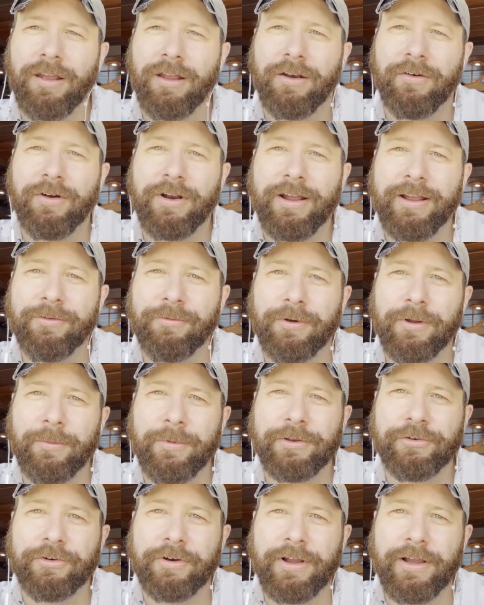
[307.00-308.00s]
Right, we're going to
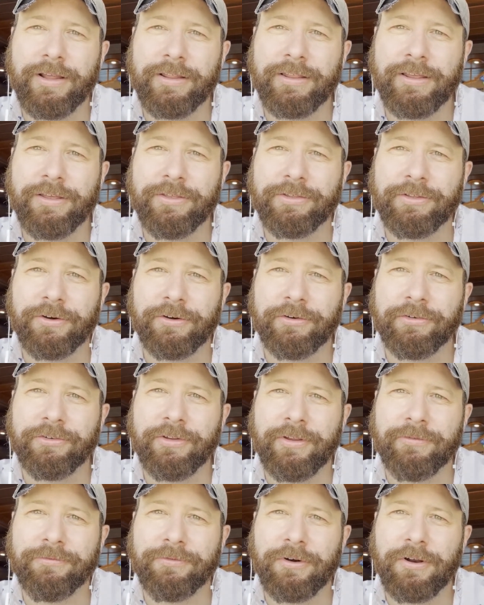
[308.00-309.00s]
be trying the
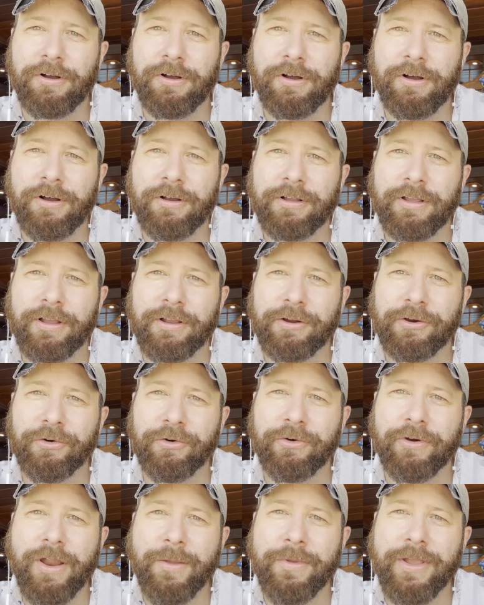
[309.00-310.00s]
Thirsty Frog
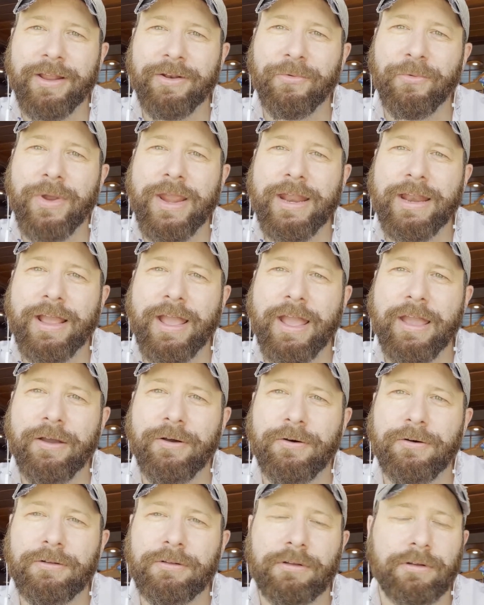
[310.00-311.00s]
Caribbean Wheat
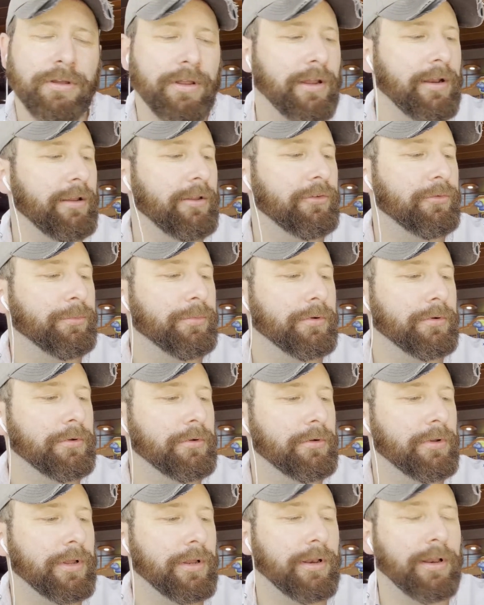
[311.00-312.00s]
Ale. It is
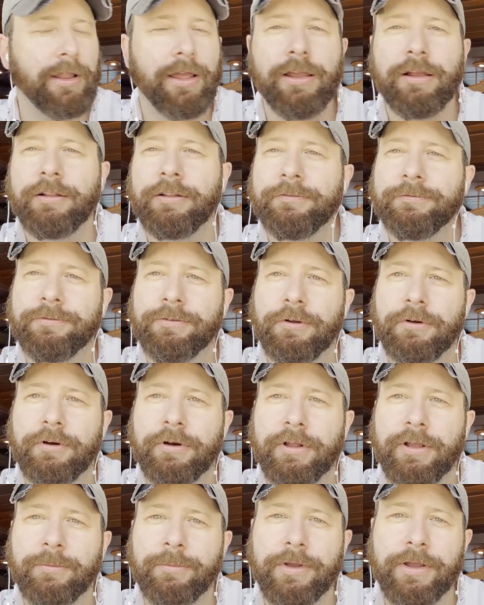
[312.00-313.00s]
brewed in Lakeland,
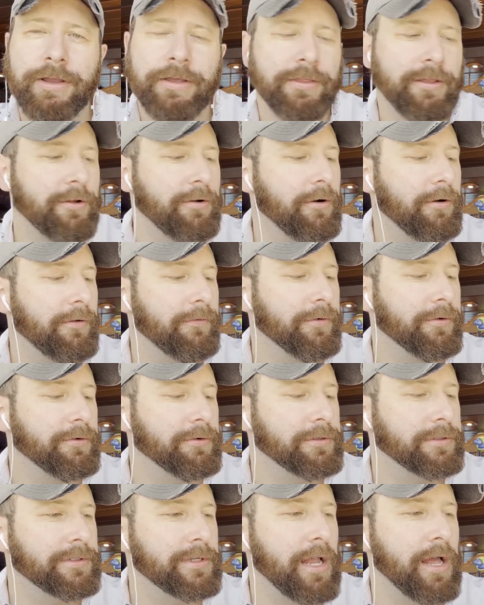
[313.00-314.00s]
Florida by the Carnival
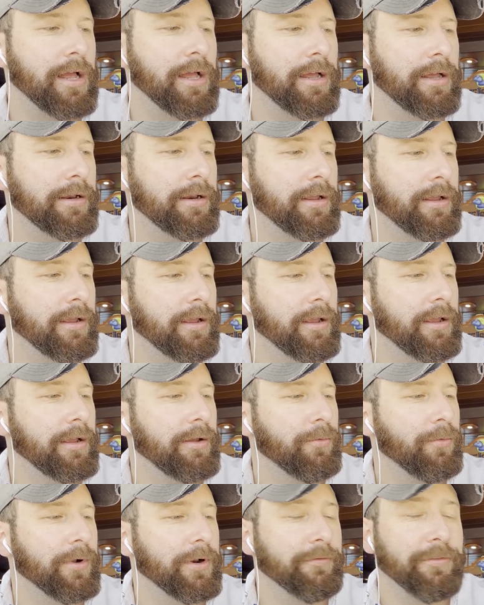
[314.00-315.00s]
Cruise line,
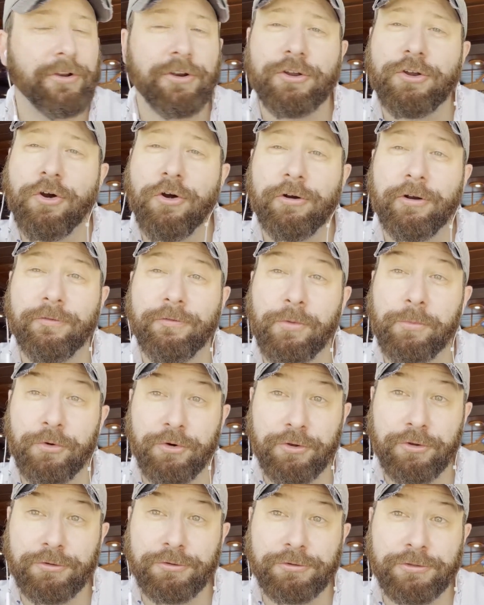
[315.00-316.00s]
one of their Carnival
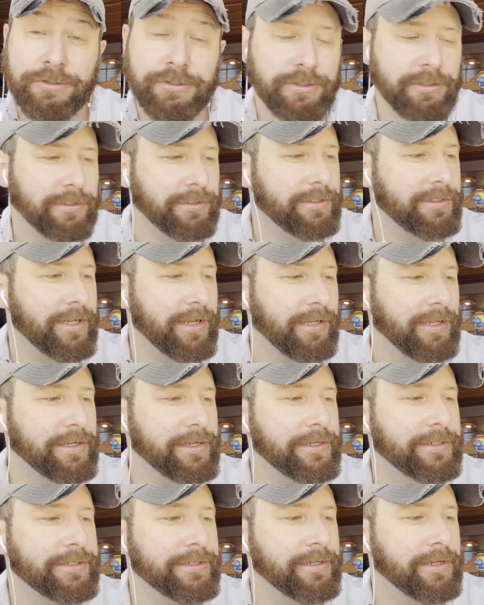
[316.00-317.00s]
Brews, as they list.